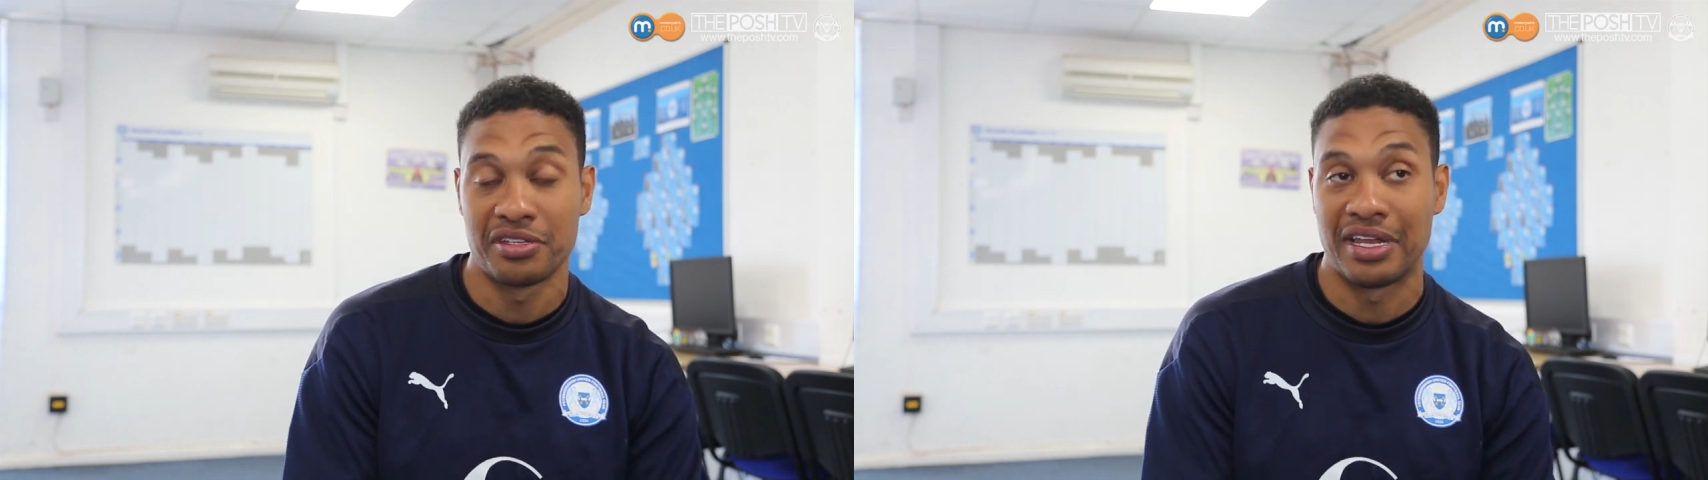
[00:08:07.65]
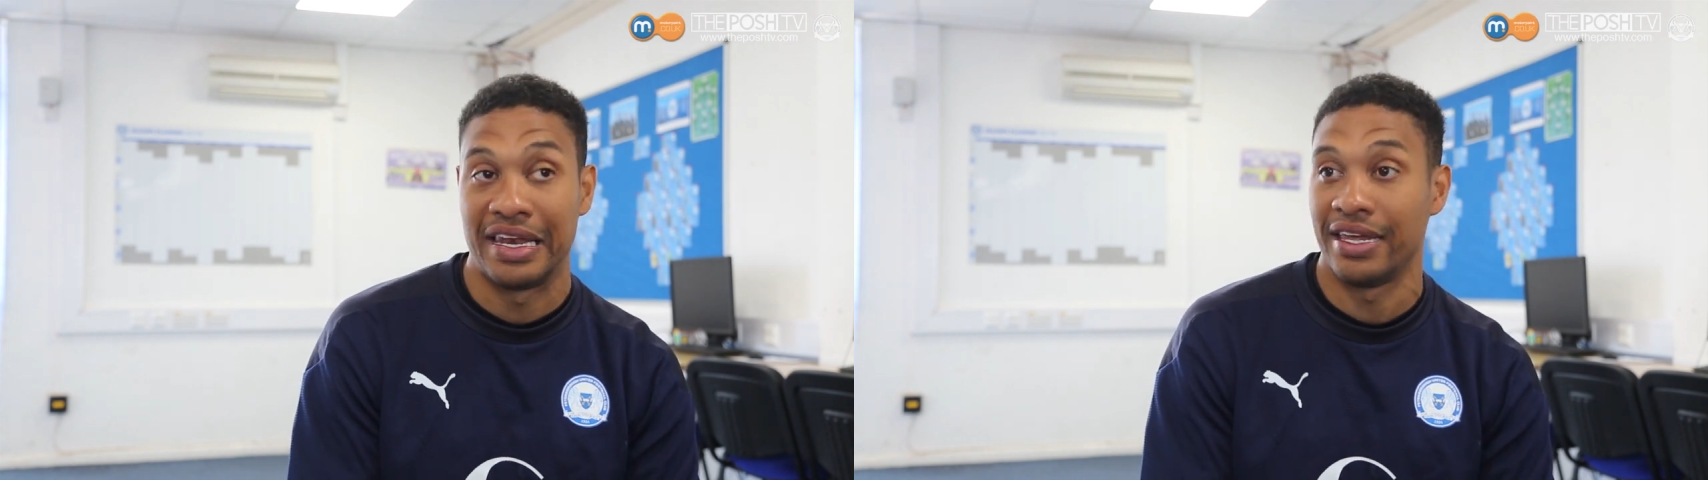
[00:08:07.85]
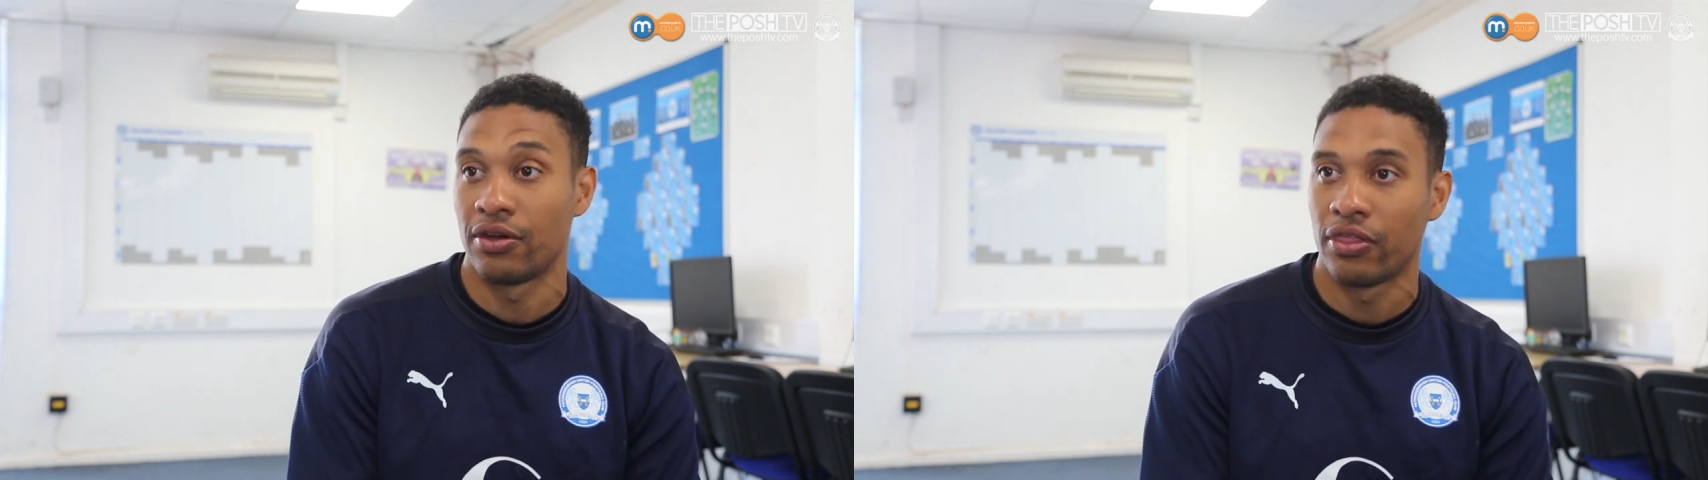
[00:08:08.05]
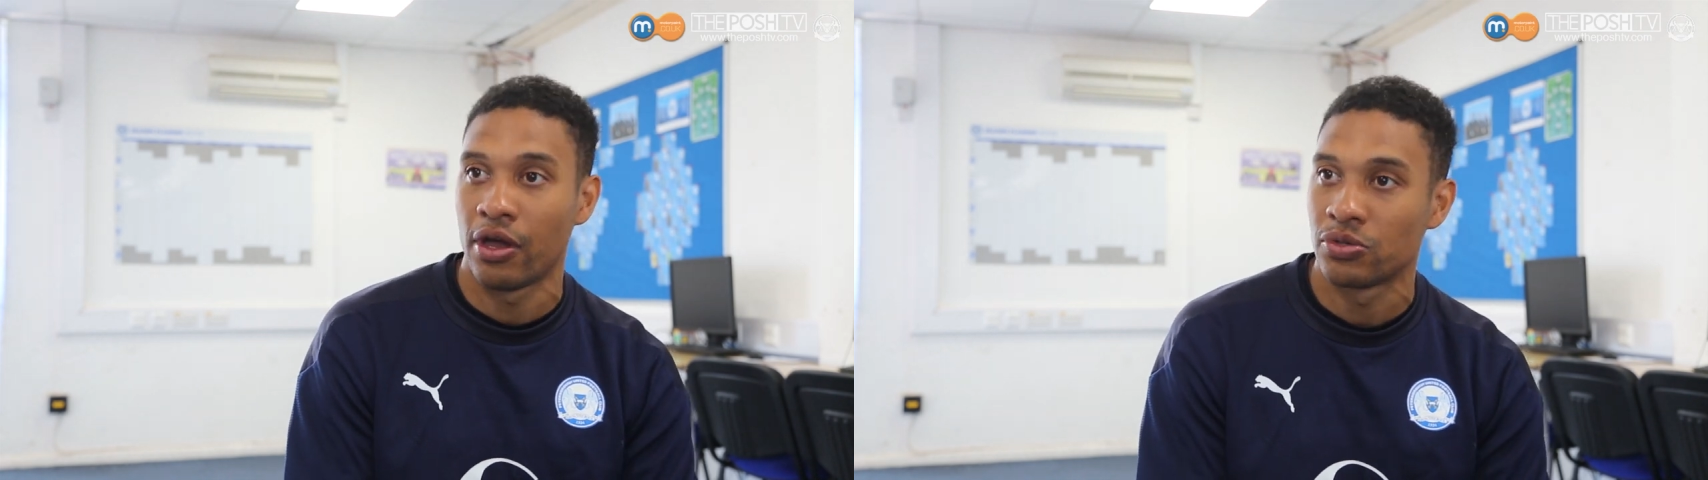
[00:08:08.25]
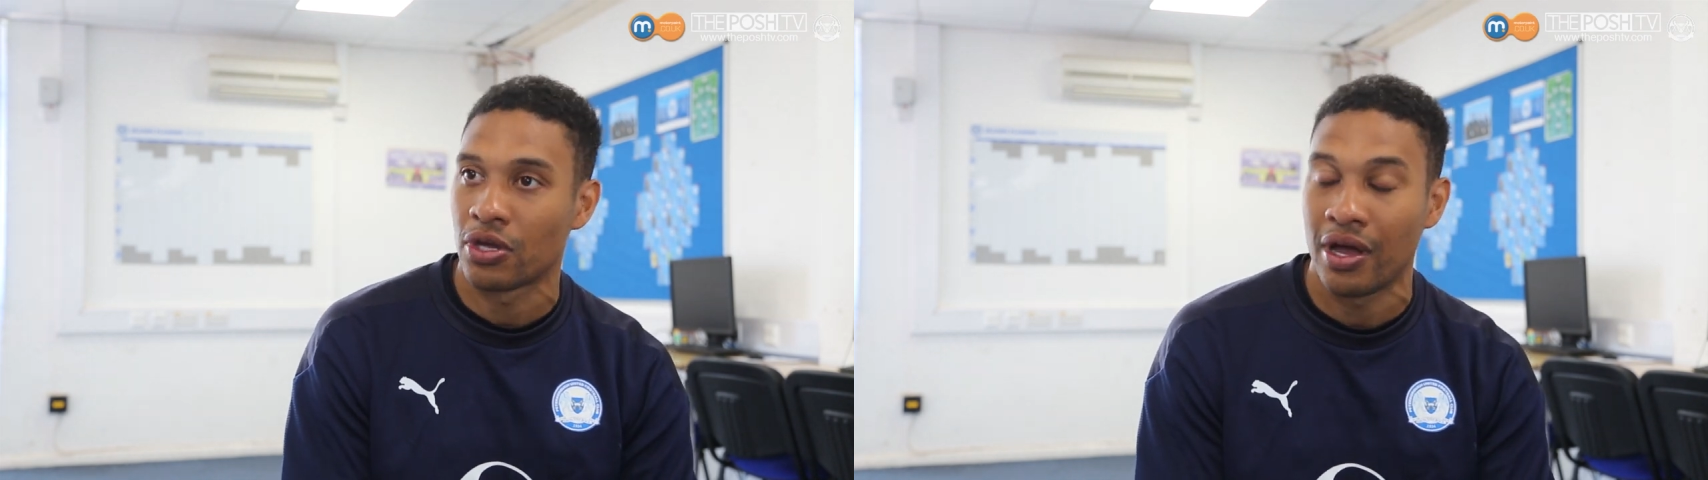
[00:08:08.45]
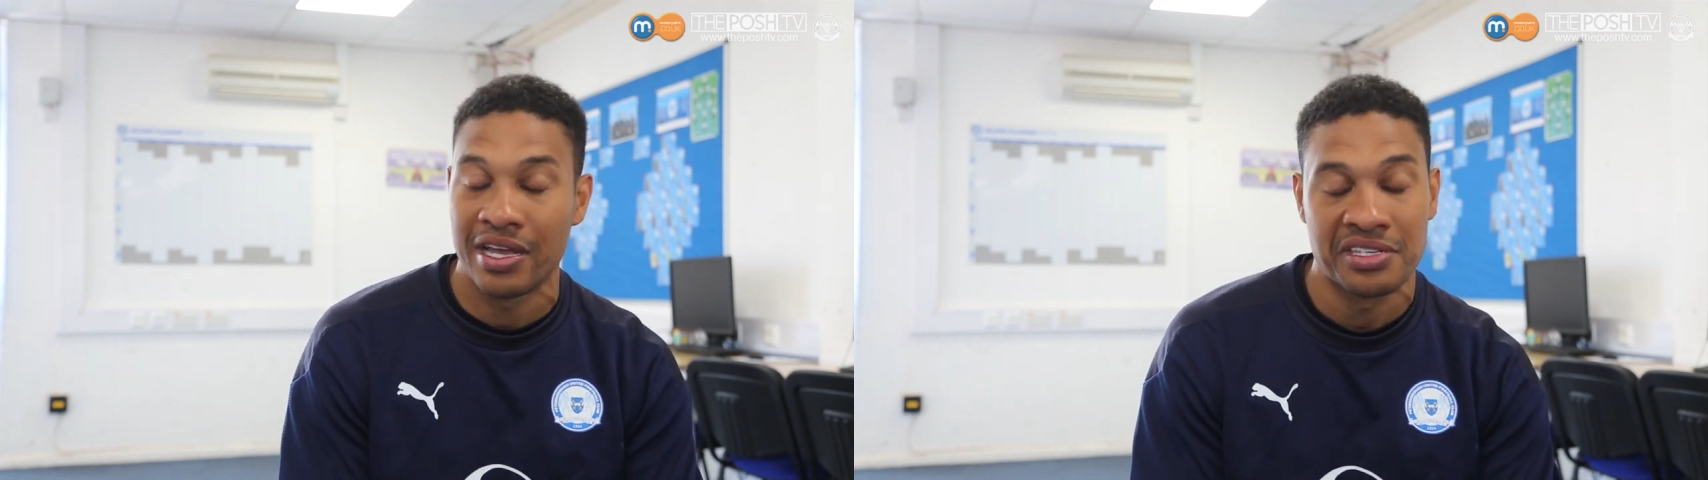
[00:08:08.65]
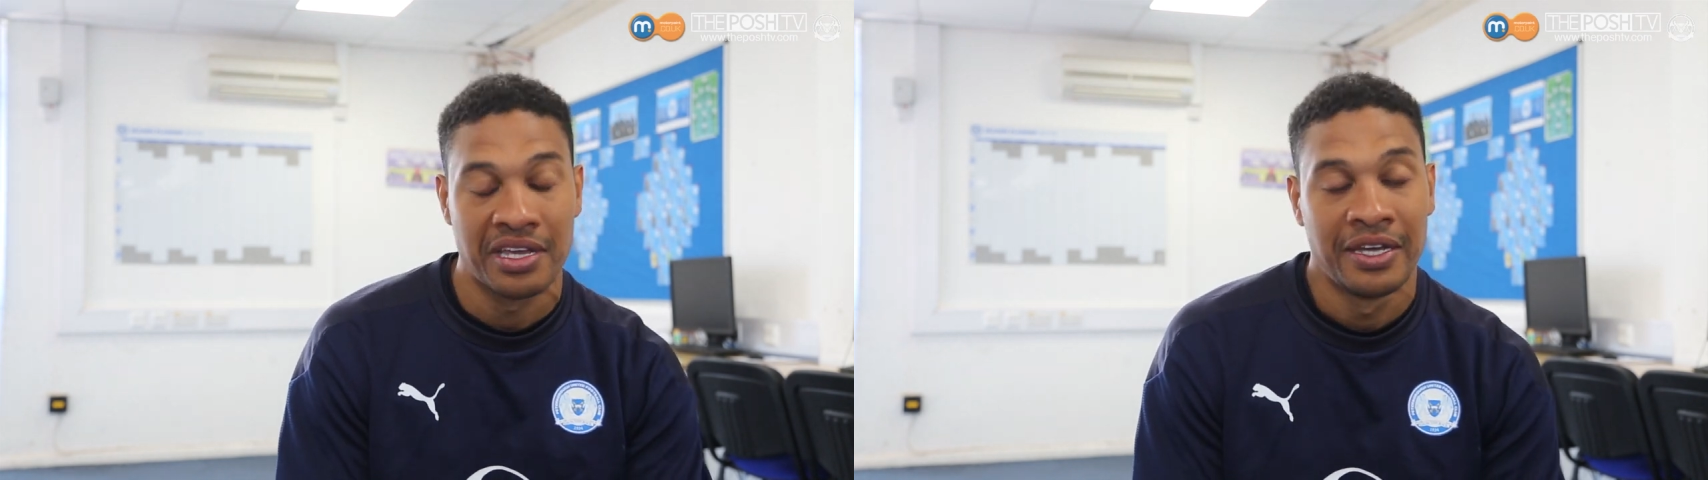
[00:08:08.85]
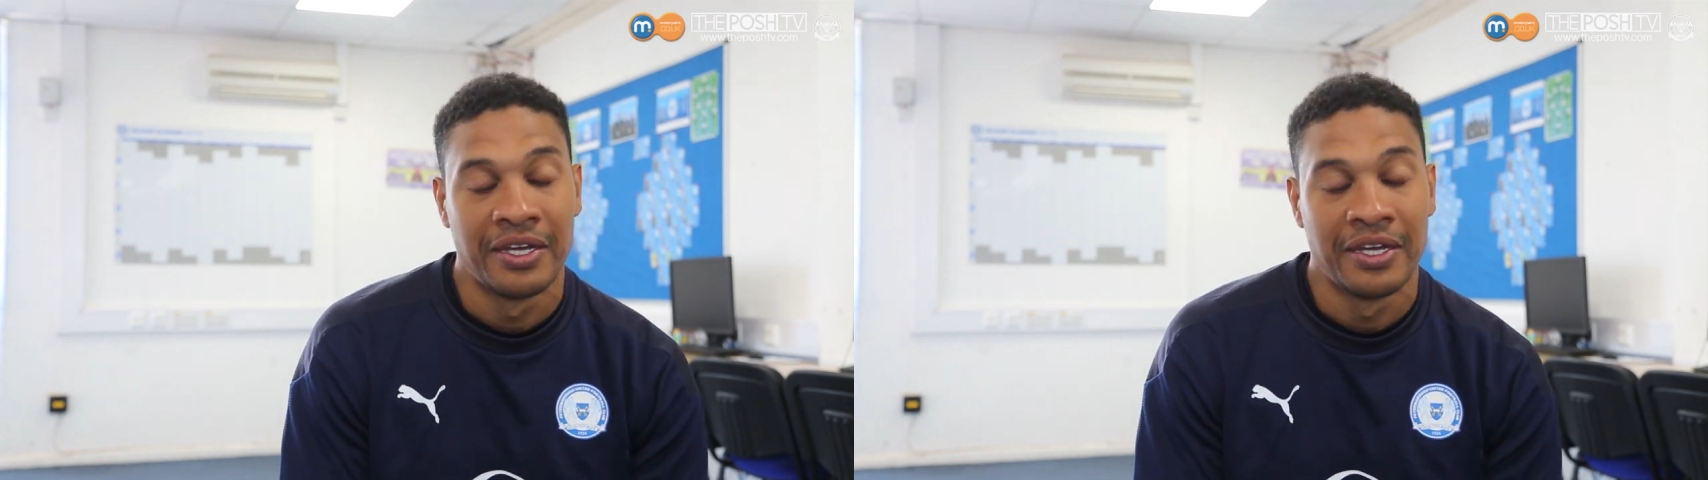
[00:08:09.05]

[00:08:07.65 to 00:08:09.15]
to lean on those guys.